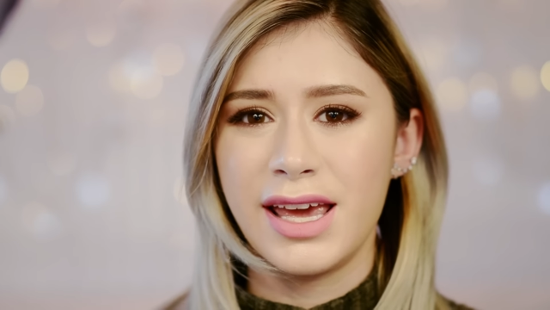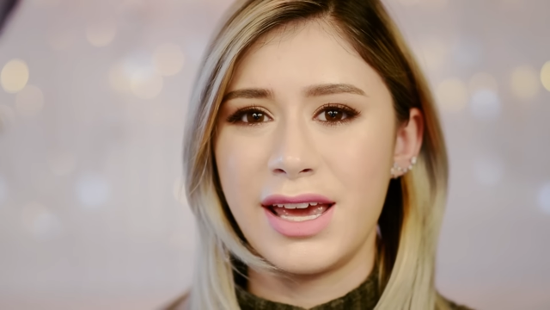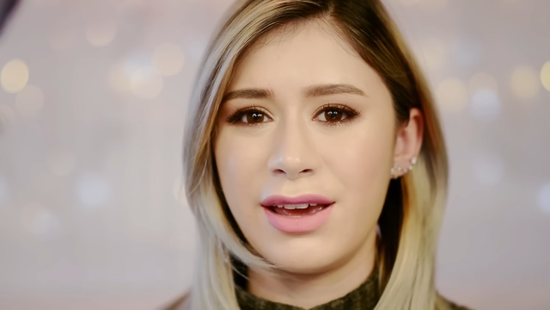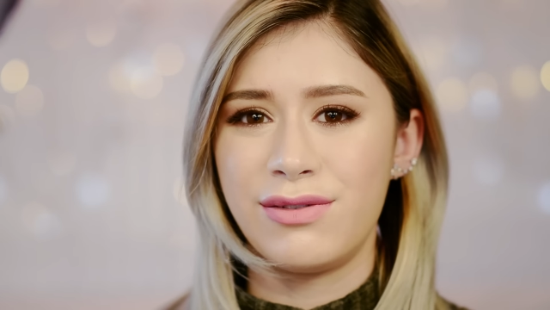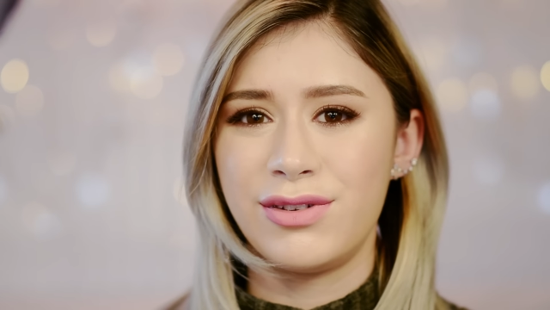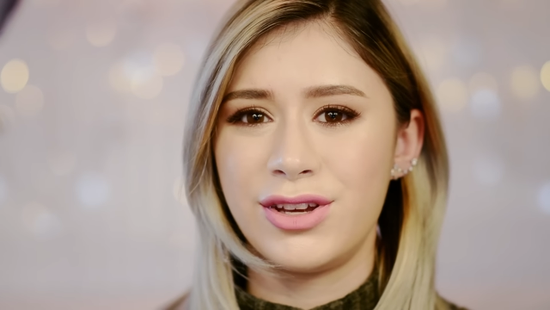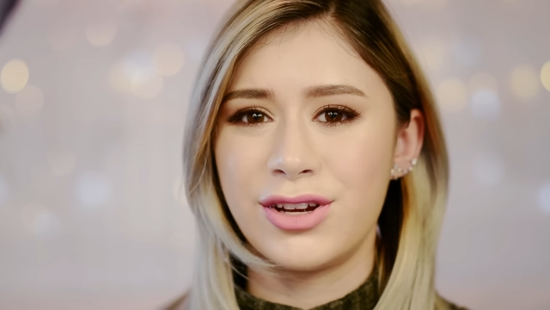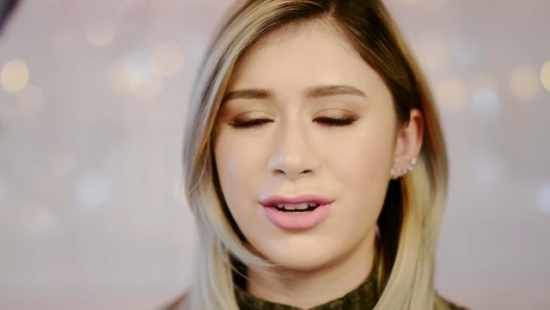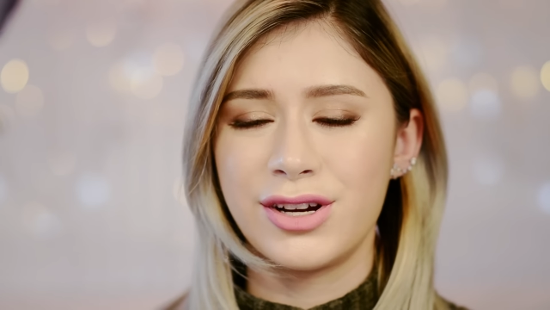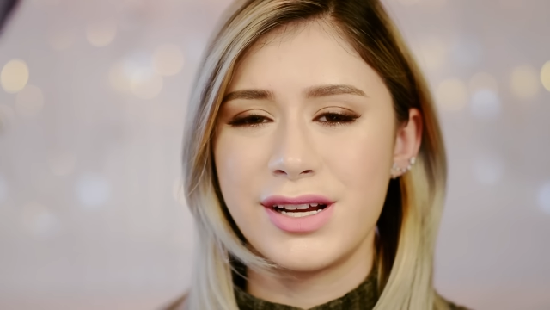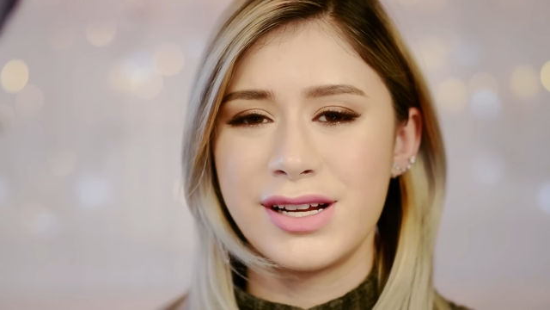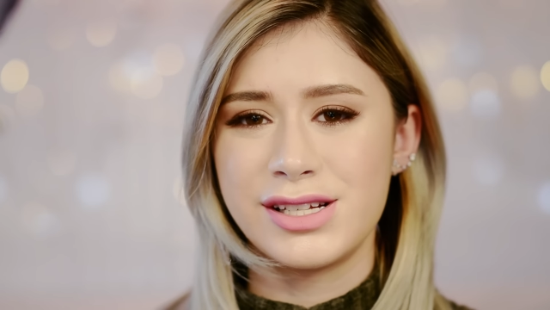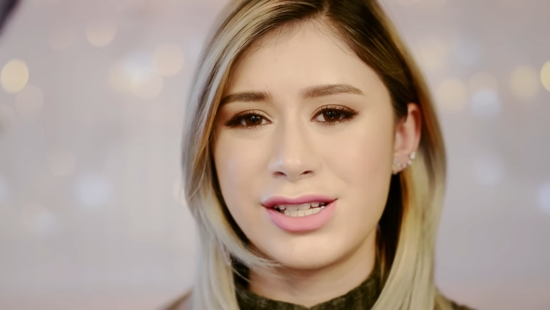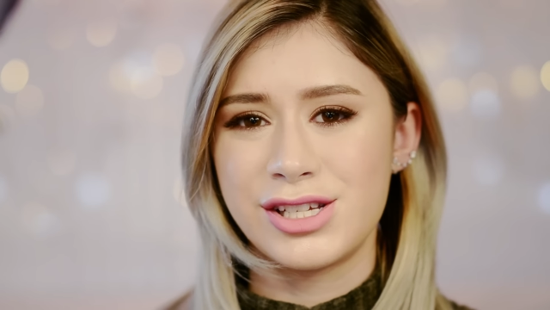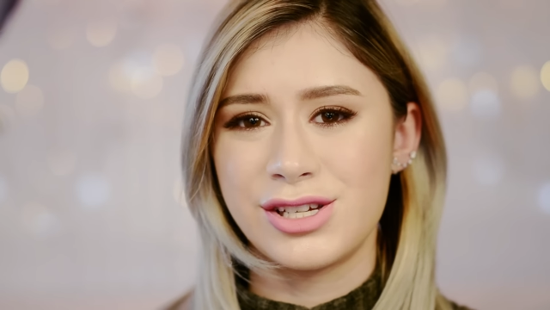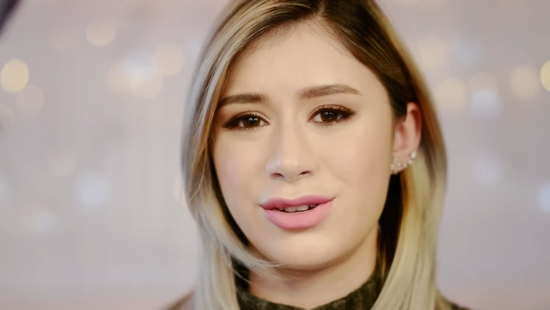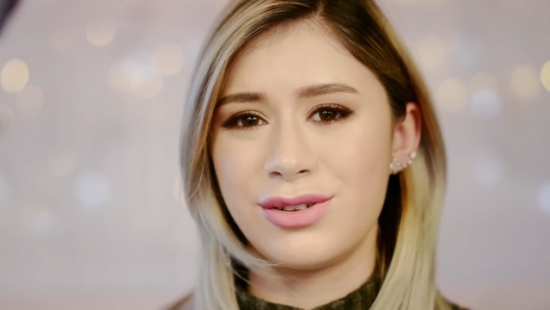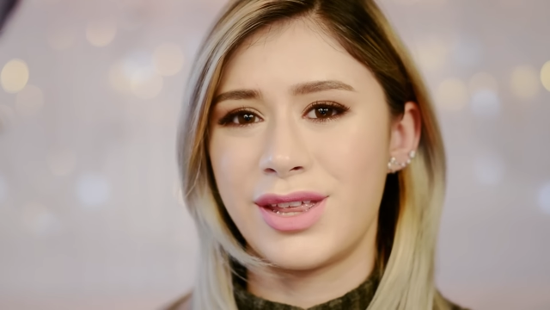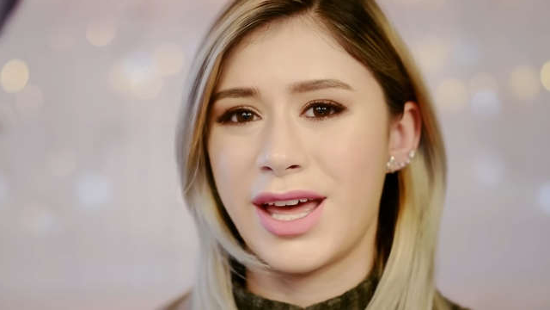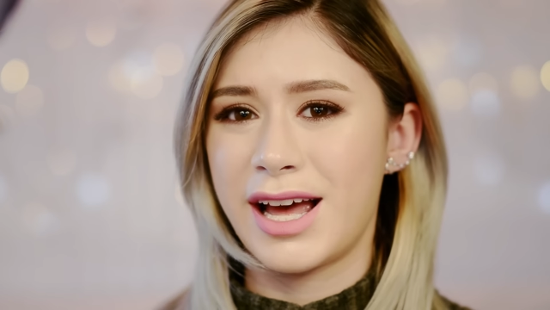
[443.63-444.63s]
if you're
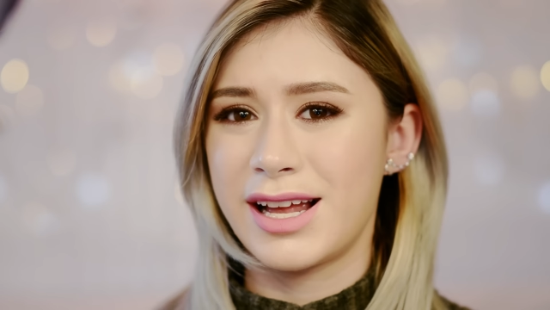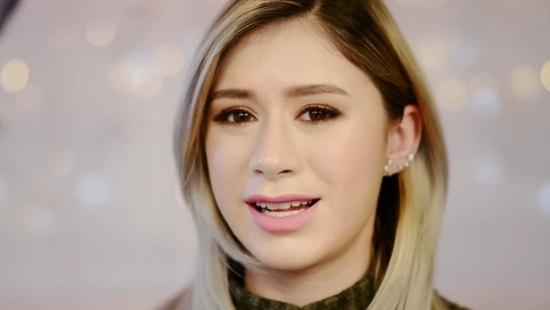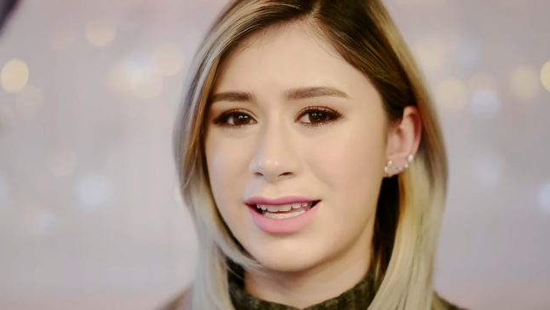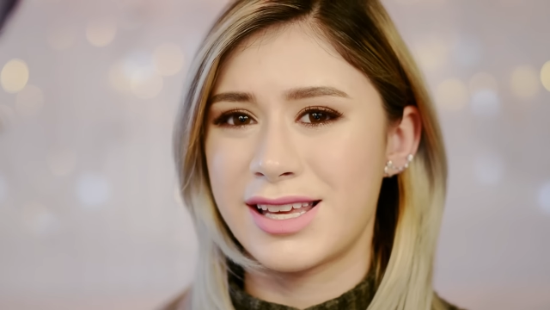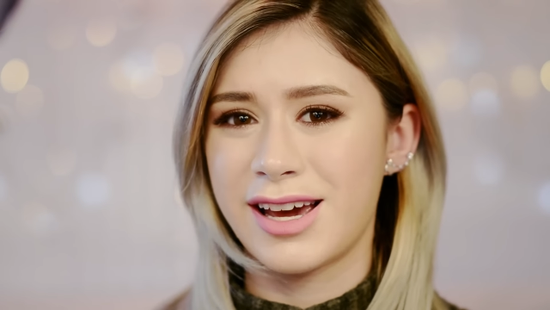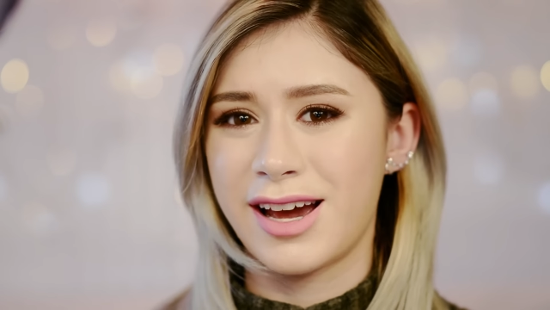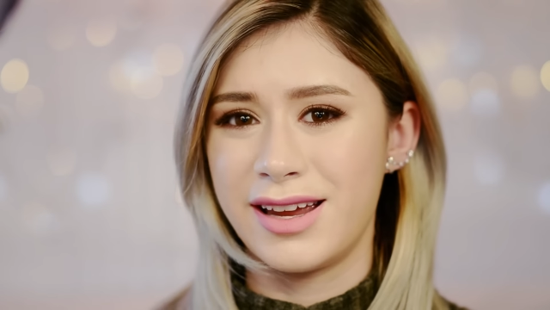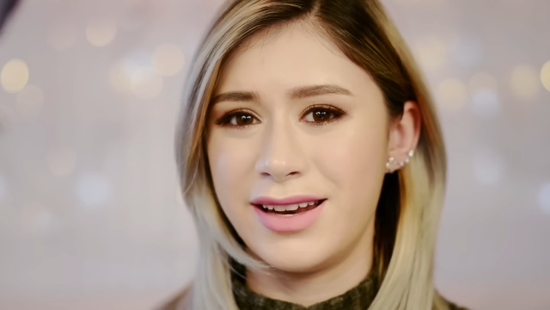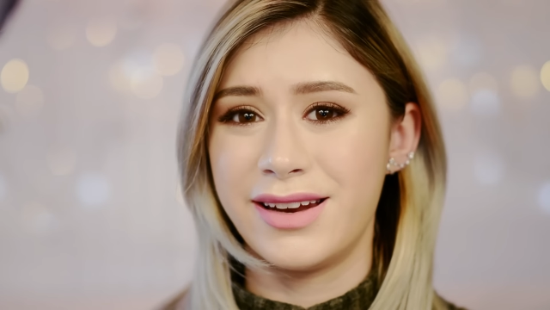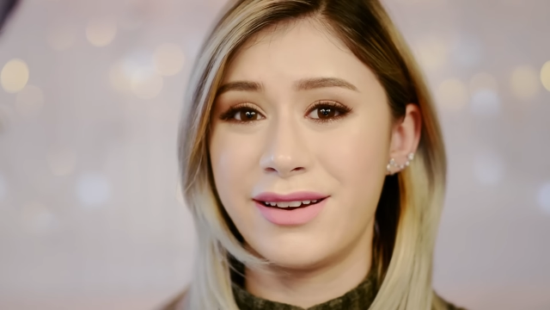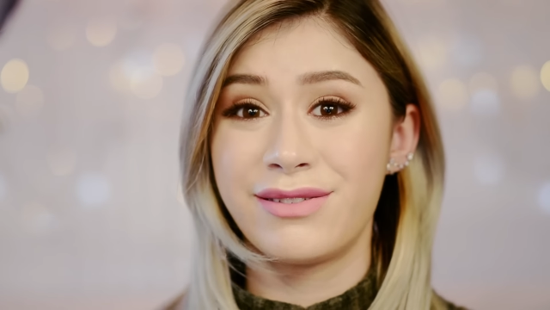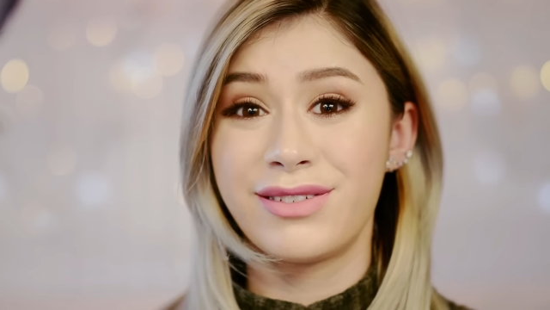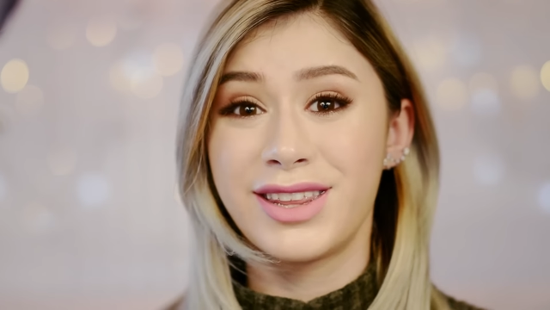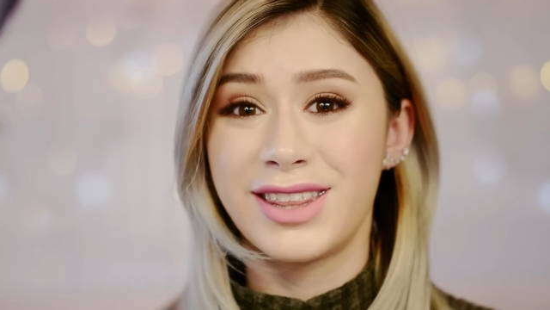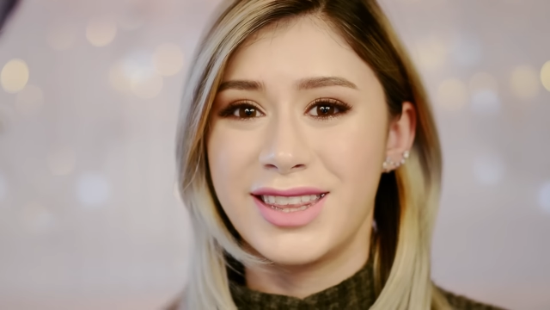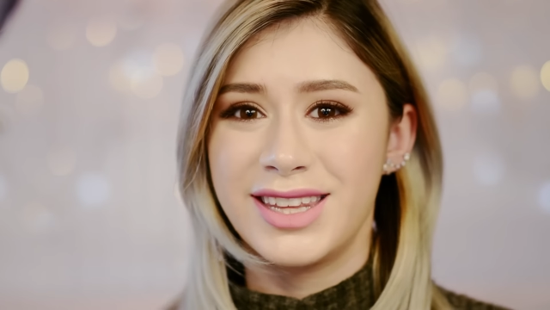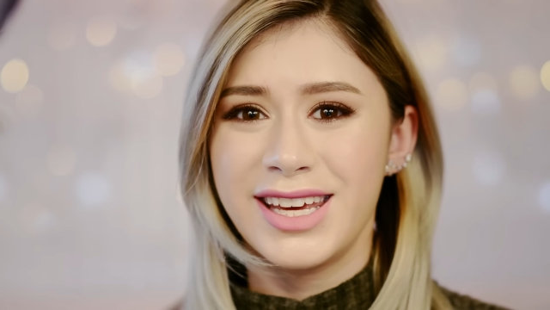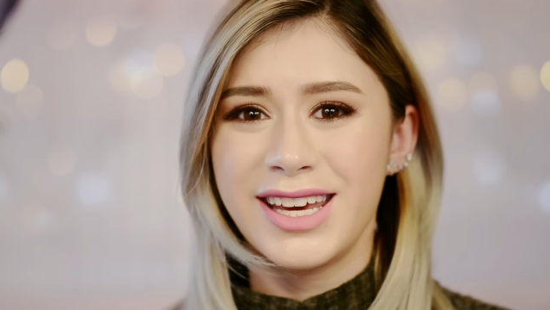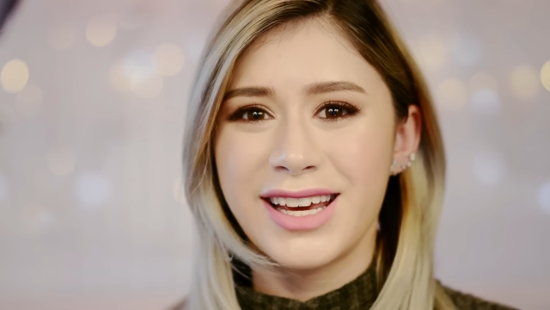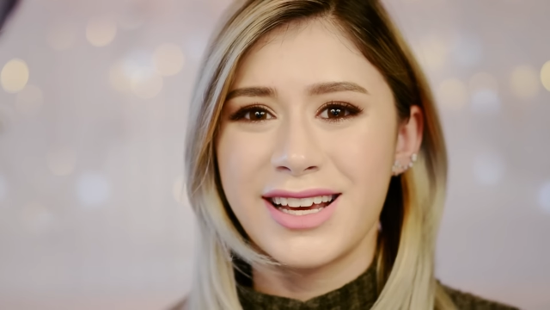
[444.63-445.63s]
into that kind of
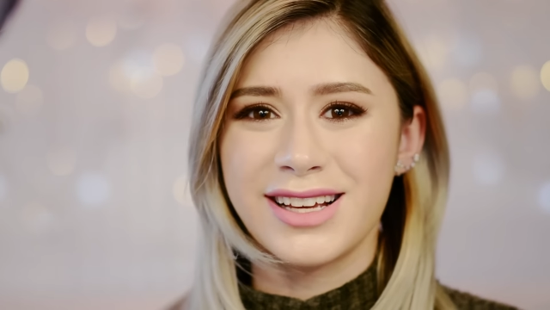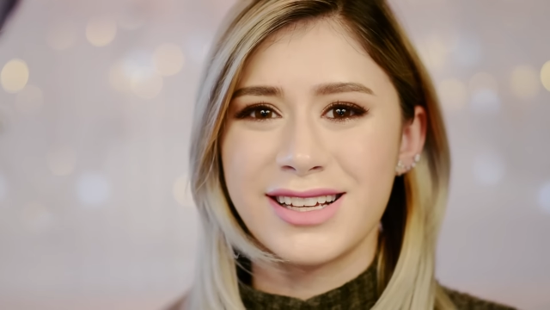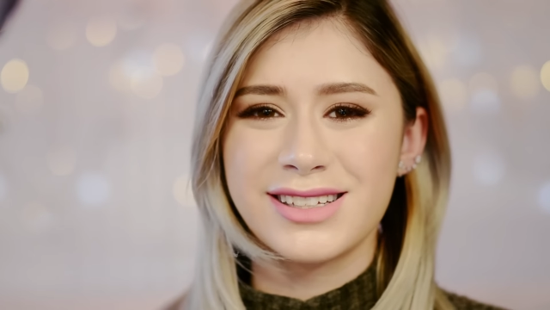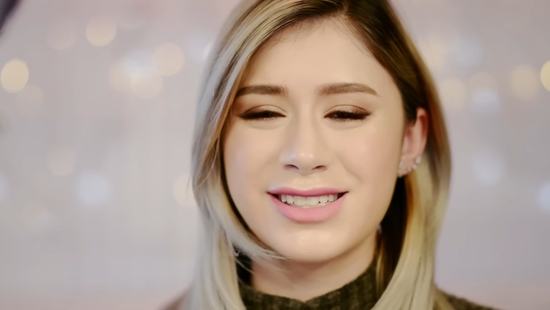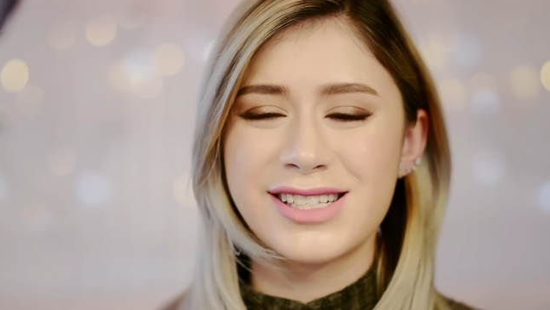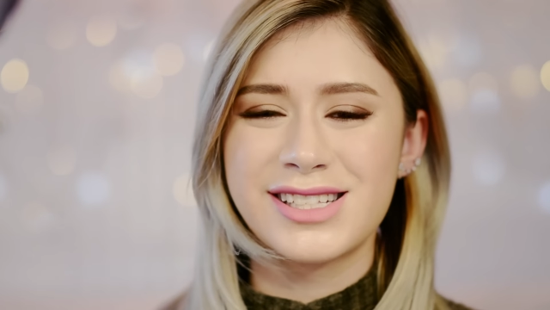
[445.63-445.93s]
thing.